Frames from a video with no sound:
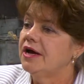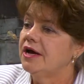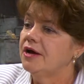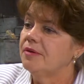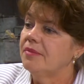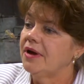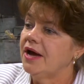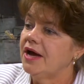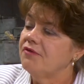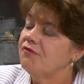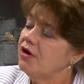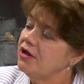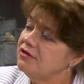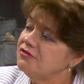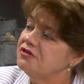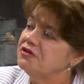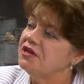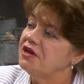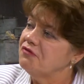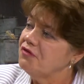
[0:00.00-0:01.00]
I've
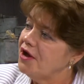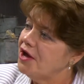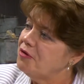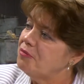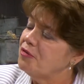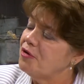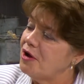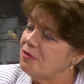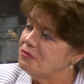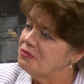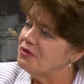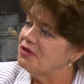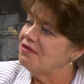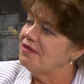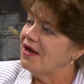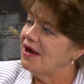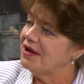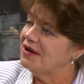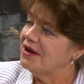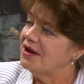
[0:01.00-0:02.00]
honestly never had a problem with
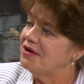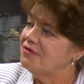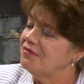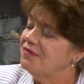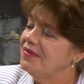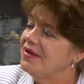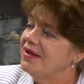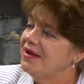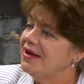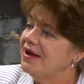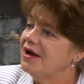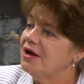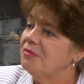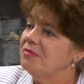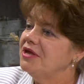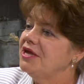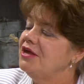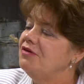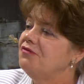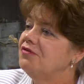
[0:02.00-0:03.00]
that.
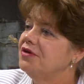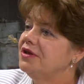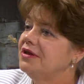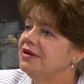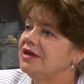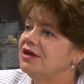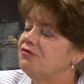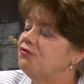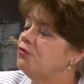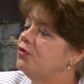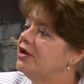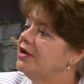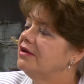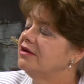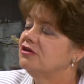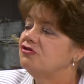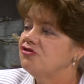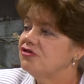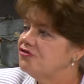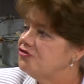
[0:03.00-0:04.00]
Even if we
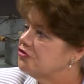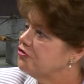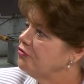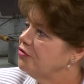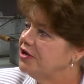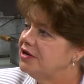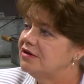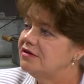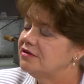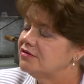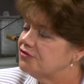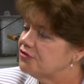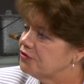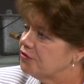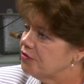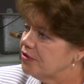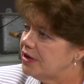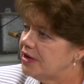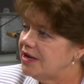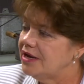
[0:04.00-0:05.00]
can just agree to
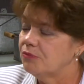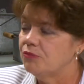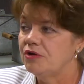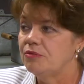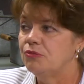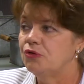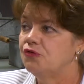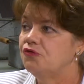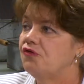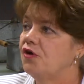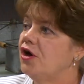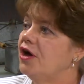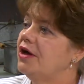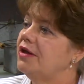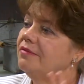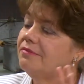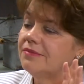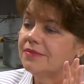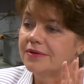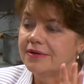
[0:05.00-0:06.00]
disagree and we move
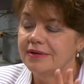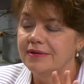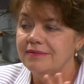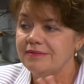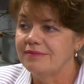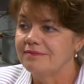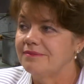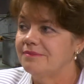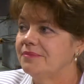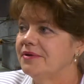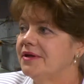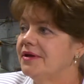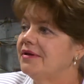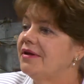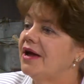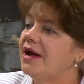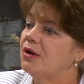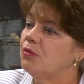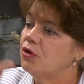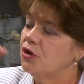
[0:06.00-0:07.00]
on,
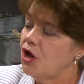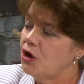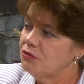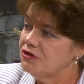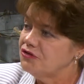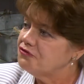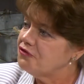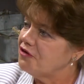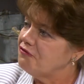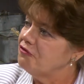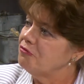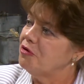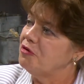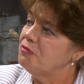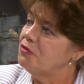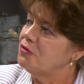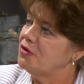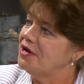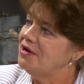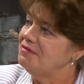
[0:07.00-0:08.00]
but I will always fight for my
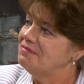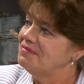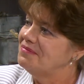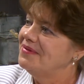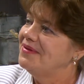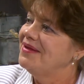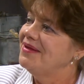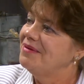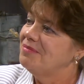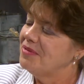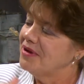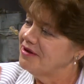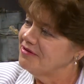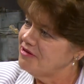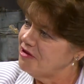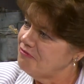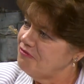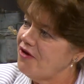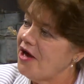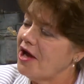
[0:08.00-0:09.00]
point because I'm